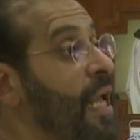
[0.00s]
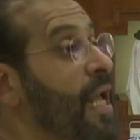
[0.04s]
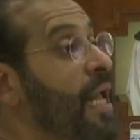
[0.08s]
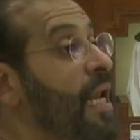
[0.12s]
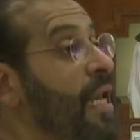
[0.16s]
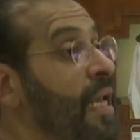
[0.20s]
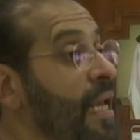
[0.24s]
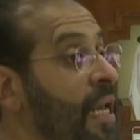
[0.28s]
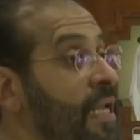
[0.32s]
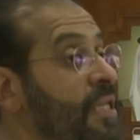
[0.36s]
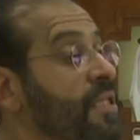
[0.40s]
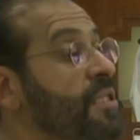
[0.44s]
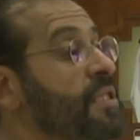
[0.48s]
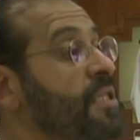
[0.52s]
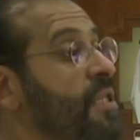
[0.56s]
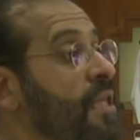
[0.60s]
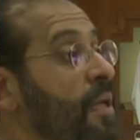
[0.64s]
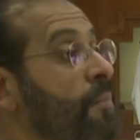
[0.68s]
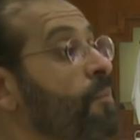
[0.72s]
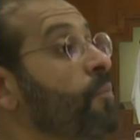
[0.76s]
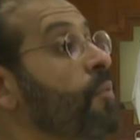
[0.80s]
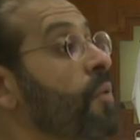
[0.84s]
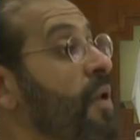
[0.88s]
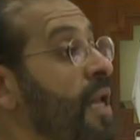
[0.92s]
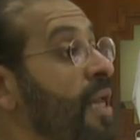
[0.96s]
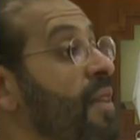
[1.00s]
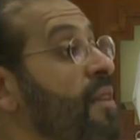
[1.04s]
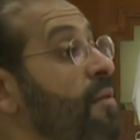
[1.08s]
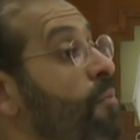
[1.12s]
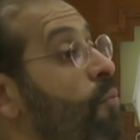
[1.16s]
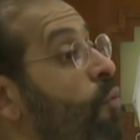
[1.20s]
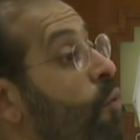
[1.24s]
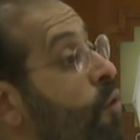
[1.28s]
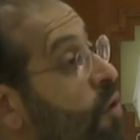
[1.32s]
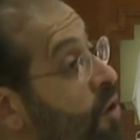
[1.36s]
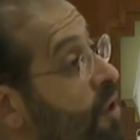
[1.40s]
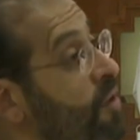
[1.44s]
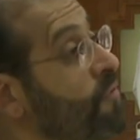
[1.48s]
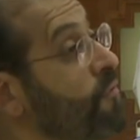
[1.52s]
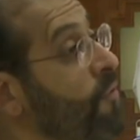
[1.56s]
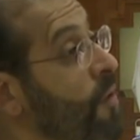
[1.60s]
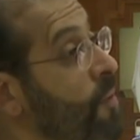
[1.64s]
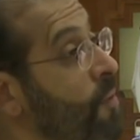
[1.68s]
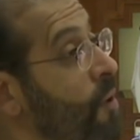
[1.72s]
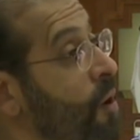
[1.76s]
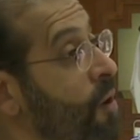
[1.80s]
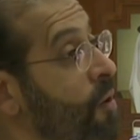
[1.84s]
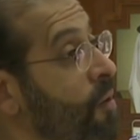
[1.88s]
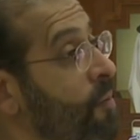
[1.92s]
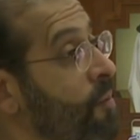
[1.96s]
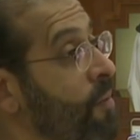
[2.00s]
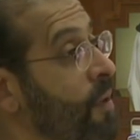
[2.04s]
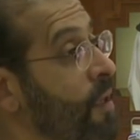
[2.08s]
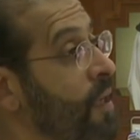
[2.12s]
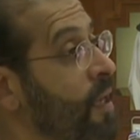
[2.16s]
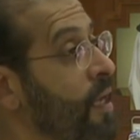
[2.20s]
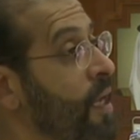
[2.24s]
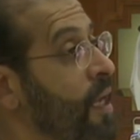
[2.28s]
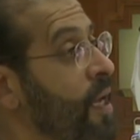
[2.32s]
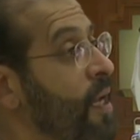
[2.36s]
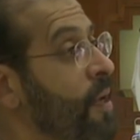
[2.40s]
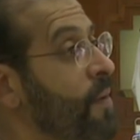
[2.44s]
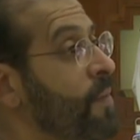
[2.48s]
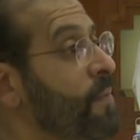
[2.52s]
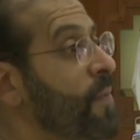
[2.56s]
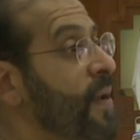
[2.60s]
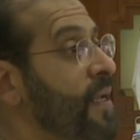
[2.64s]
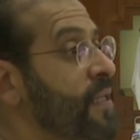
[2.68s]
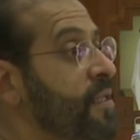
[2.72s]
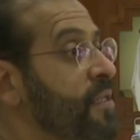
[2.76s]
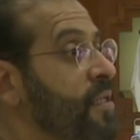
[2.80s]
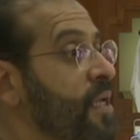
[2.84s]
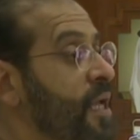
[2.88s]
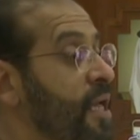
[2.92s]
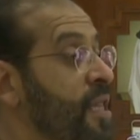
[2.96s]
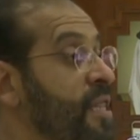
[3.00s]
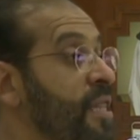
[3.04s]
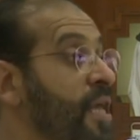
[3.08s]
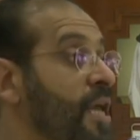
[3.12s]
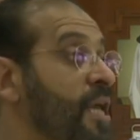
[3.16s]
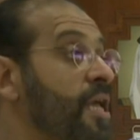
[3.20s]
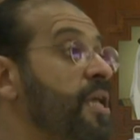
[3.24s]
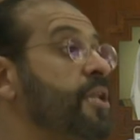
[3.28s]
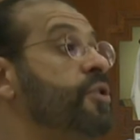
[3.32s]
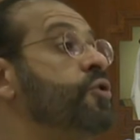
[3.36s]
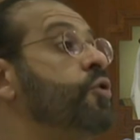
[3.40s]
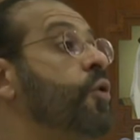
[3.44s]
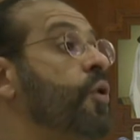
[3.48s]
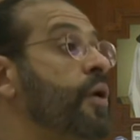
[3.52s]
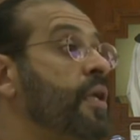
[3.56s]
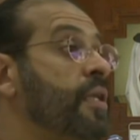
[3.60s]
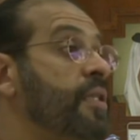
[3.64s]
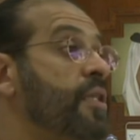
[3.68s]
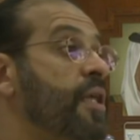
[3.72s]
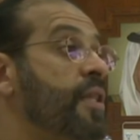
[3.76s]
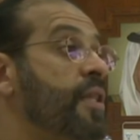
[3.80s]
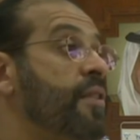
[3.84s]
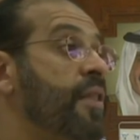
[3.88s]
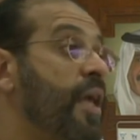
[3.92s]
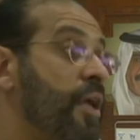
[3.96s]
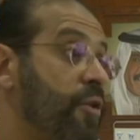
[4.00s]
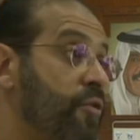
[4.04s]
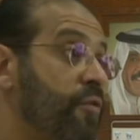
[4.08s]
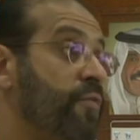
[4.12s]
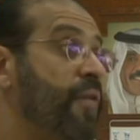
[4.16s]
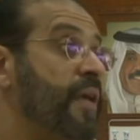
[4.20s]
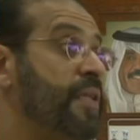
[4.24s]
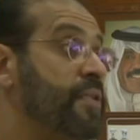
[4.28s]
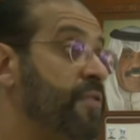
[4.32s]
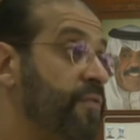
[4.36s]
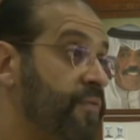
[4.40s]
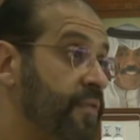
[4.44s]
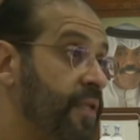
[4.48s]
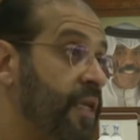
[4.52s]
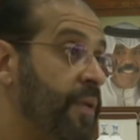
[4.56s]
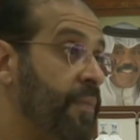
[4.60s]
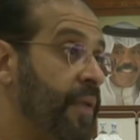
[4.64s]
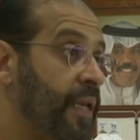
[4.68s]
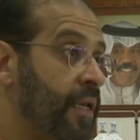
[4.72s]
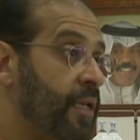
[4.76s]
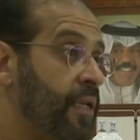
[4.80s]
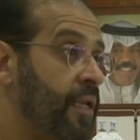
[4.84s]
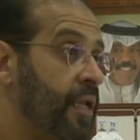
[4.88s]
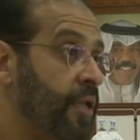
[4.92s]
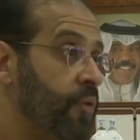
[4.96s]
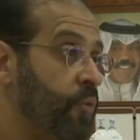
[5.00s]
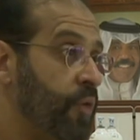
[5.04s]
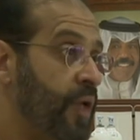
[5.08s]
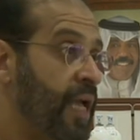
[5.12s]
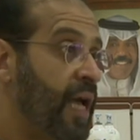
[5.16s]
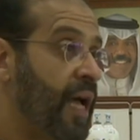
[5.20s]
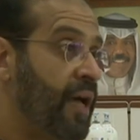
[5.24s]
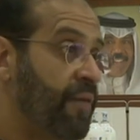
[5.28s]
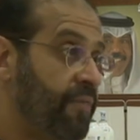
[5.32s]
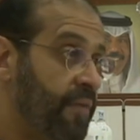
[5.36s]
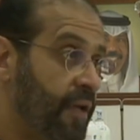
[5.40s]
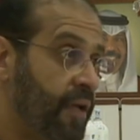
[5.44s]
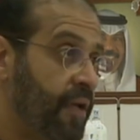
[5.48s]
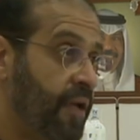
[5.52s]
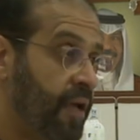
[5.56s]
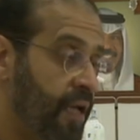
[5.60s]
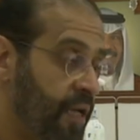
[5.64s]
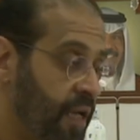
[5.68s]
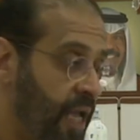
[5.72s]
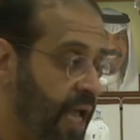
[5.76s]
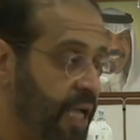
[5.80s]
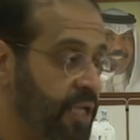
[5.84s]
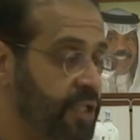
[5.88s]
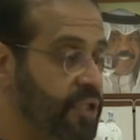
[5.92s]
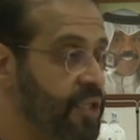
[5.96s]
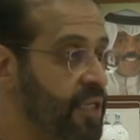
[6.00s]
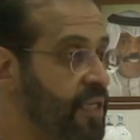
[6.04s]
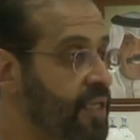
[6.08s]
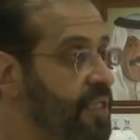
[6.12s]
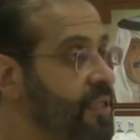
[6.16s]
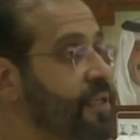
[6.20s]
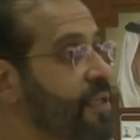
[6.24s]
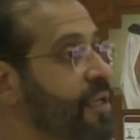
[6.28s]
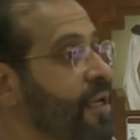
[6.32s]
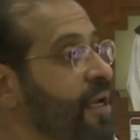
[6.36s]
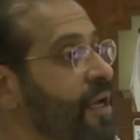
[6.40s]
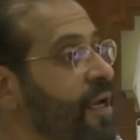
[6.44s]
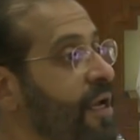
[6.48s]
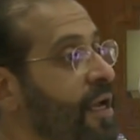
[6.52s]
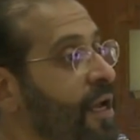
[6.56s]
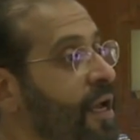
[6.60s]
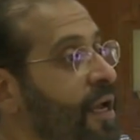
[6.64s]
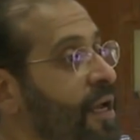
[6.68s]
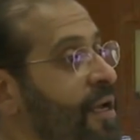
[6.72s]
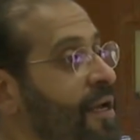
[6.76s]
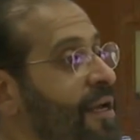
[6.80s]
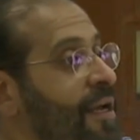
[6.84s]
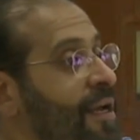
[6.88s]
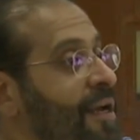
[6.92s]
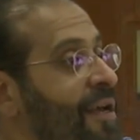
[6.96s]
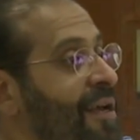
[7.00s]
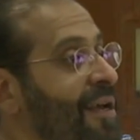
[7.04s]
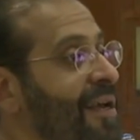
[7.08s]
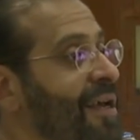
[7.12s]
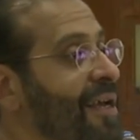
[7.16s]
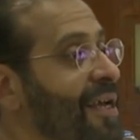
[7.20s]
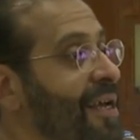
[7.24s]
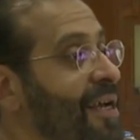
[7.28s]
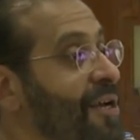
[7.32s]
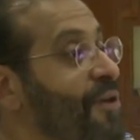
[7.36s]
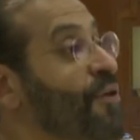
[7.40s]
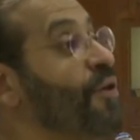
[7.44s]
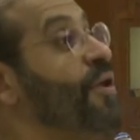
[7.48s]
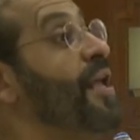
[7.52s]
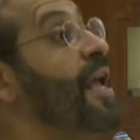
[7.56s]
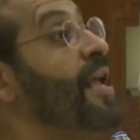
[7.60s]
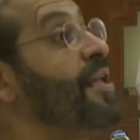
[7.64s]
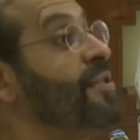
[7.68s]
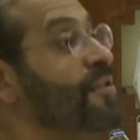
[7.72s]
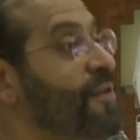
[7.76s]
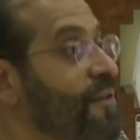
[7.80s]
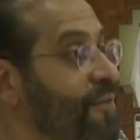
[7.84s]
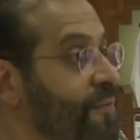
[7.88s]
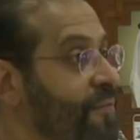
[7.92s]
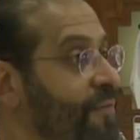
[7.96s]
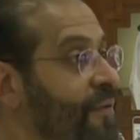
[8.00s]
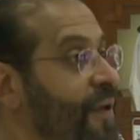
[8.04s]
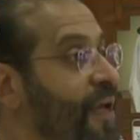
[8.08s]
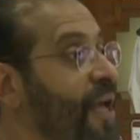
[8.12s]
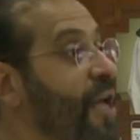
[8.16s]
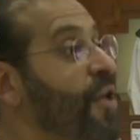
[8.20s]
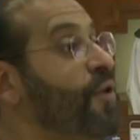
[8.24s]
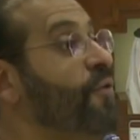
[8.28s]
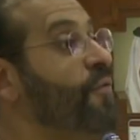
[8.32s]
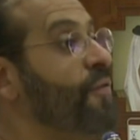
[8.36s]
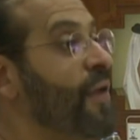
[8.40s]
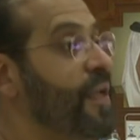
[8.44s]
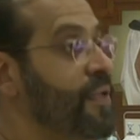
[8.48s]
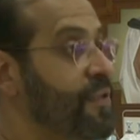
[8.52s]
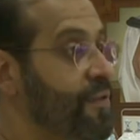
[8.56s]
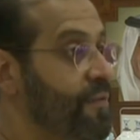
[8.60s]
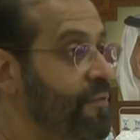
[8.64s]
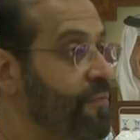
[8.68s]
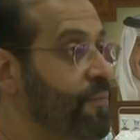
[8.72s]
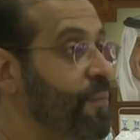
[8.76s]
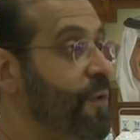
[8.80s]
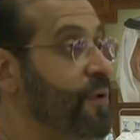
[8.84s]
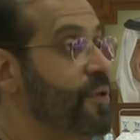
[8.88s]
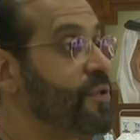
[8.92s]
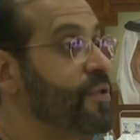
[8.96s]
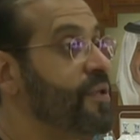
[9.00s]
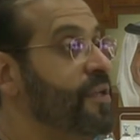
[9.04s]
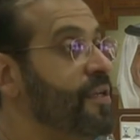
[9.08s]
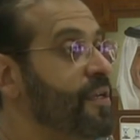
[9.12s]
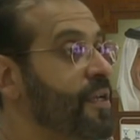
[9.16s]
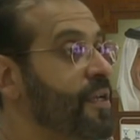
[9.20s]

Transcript: Let them work from home, but they joined the innovative team, and we have an excellent creative, innovative person